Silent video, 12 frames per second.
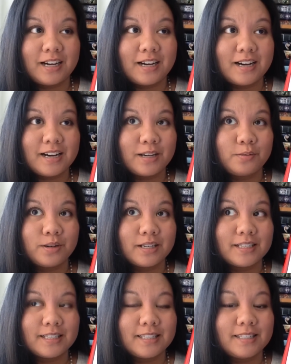I
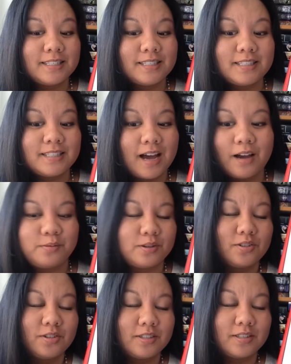was, I
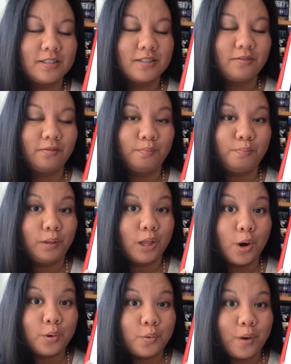was just
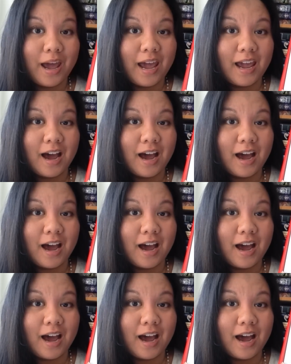blown away.